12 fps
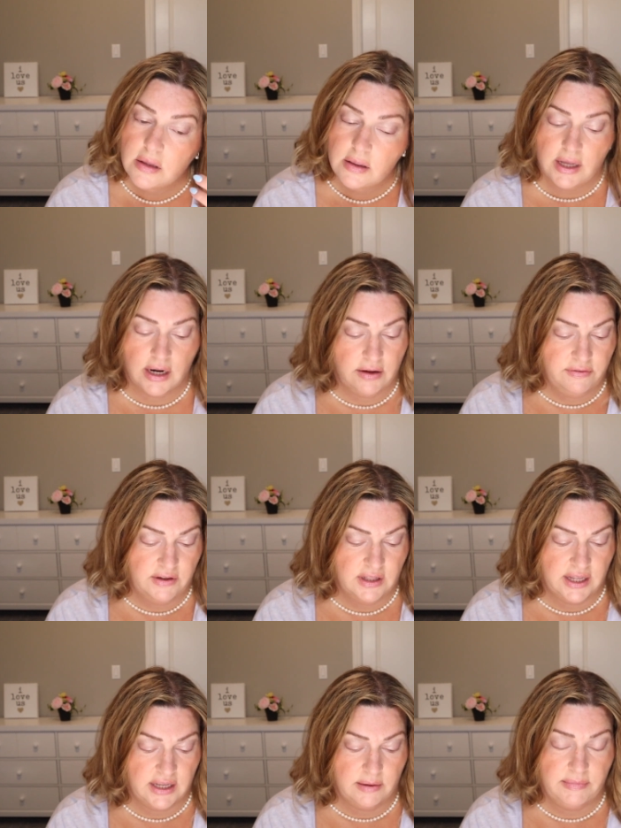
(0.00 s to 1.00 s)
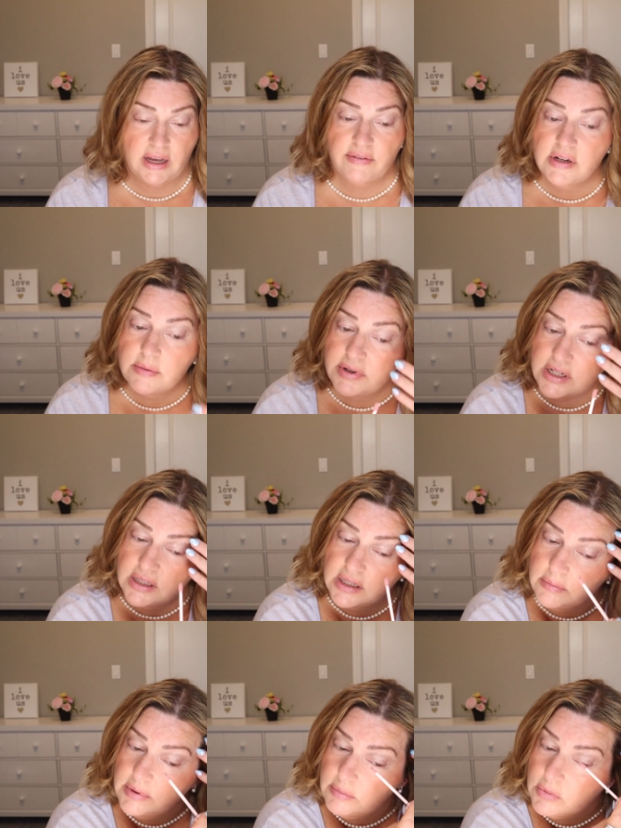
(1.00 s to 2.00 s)
that I feel like I'm having to put a
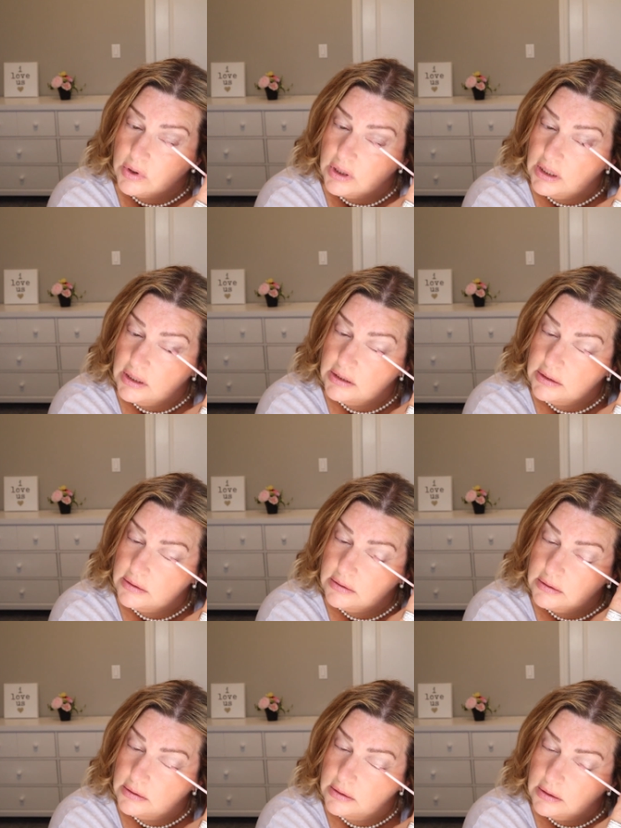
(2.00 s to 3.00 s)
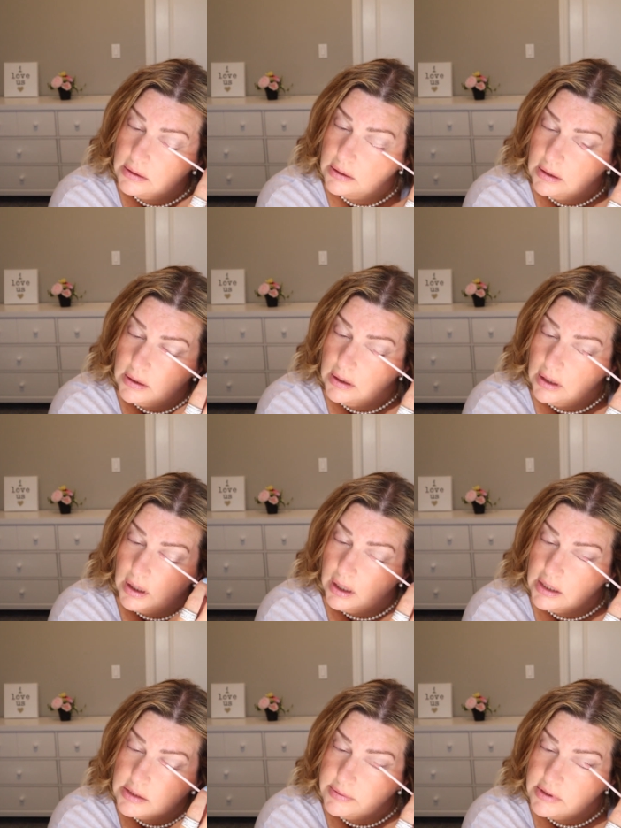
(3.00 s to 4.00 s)
little bit more on.
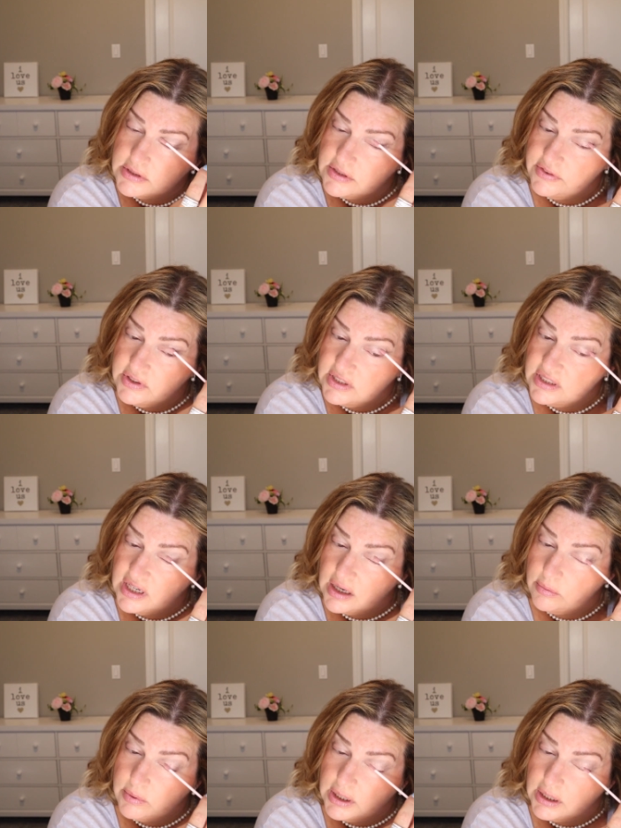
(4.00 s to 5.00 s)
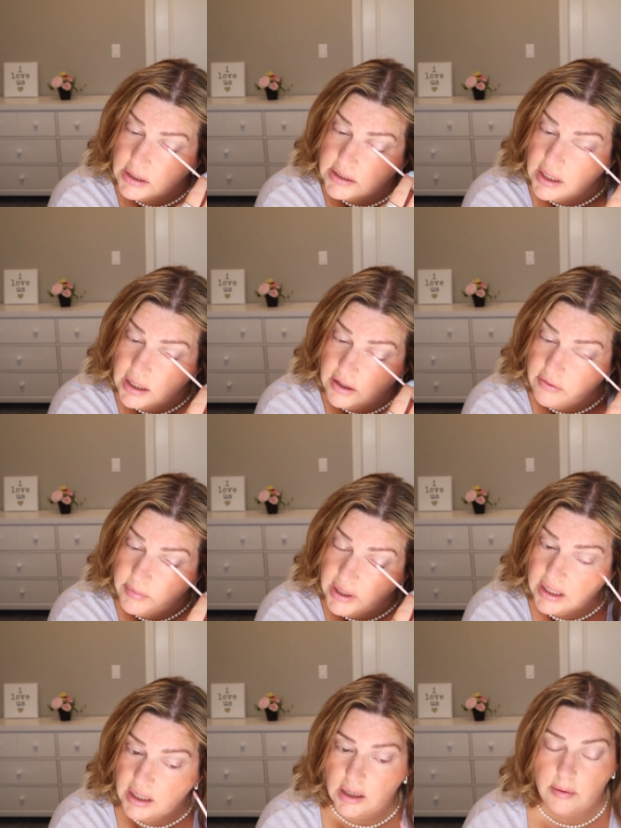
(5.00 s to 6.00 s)
I suppose if you did not wear a ton of
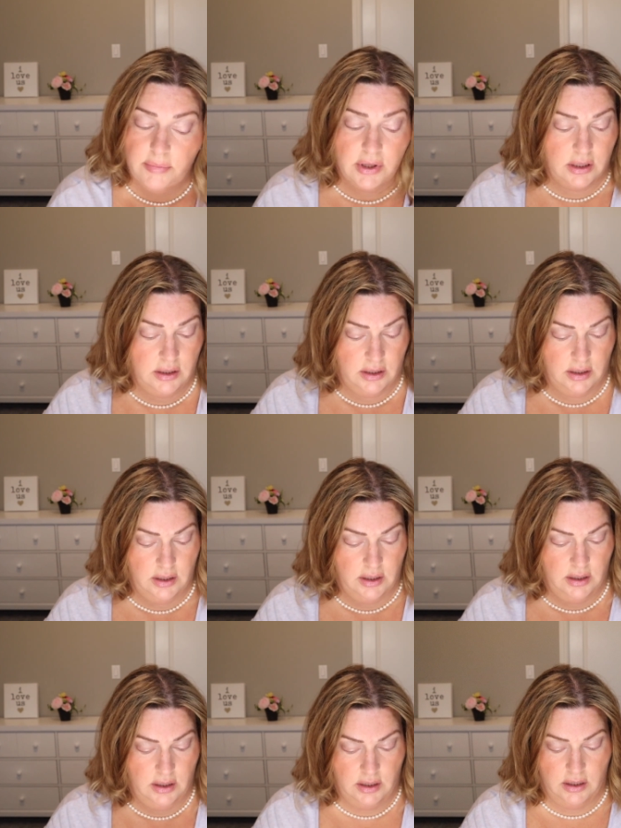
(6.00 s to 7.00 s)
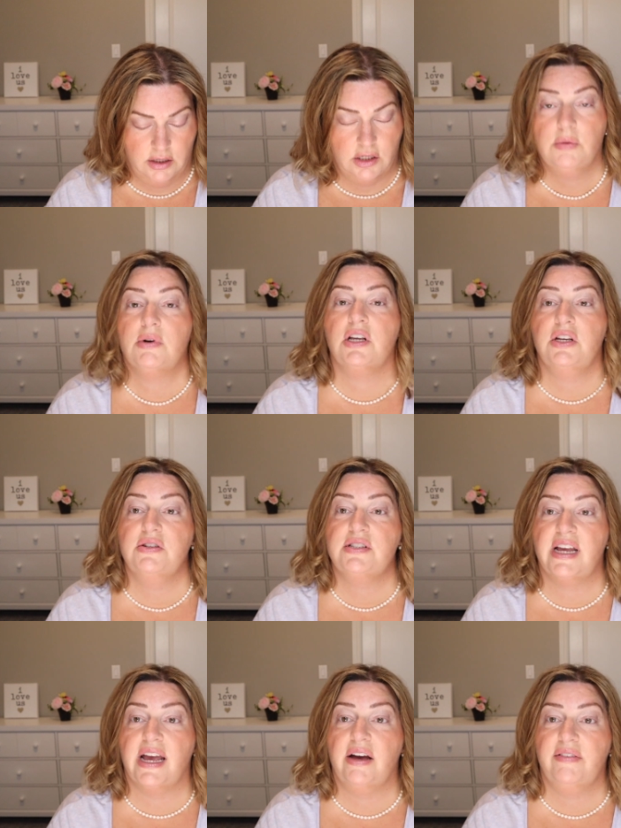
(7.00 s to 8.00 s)
makeup, you weren't used
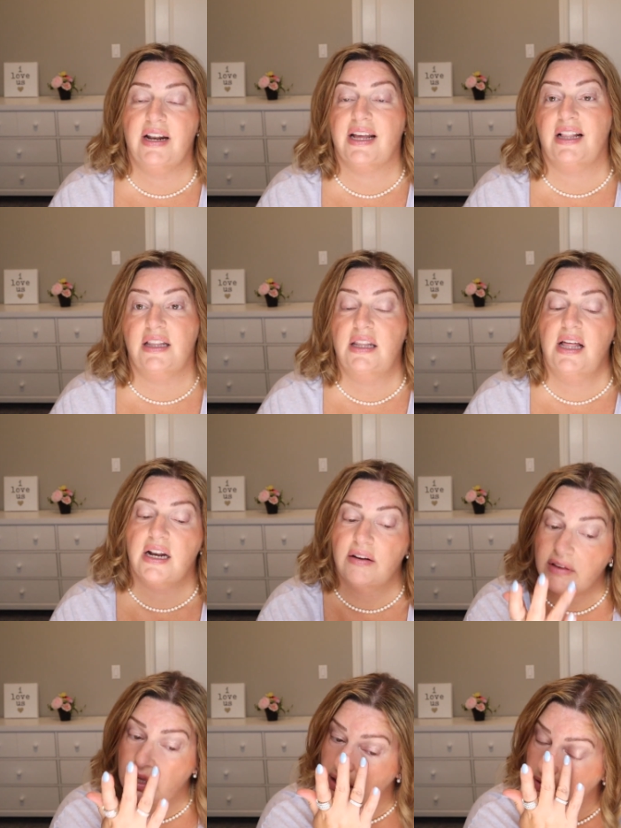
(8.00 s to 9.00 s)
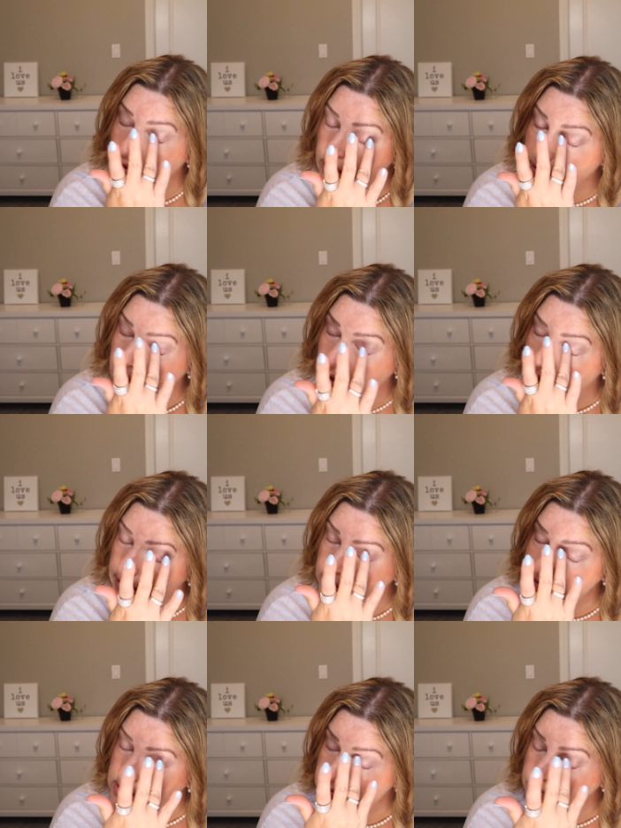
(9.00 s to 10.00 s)
to having like a lot of color on your
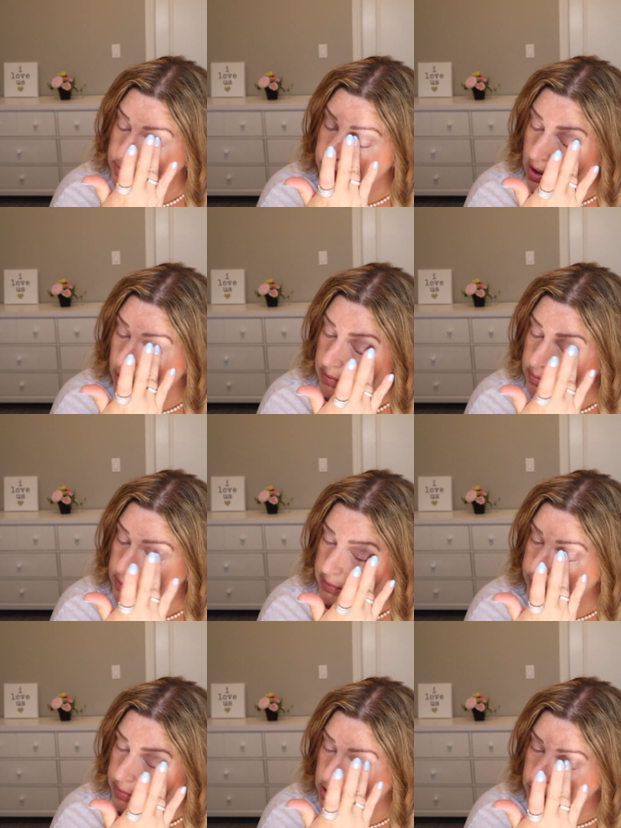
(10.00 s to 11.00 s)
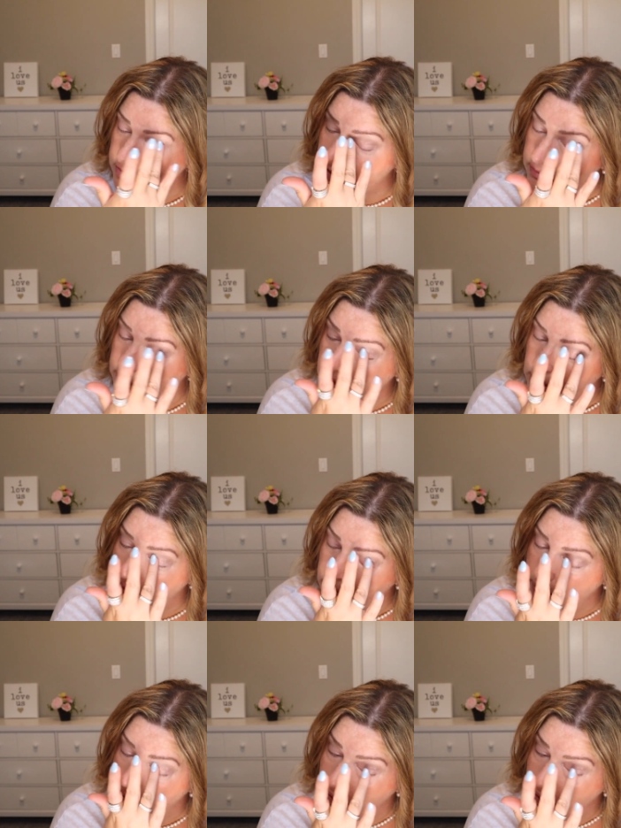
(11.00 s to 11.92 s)
eyes, this would probably be perfect for you.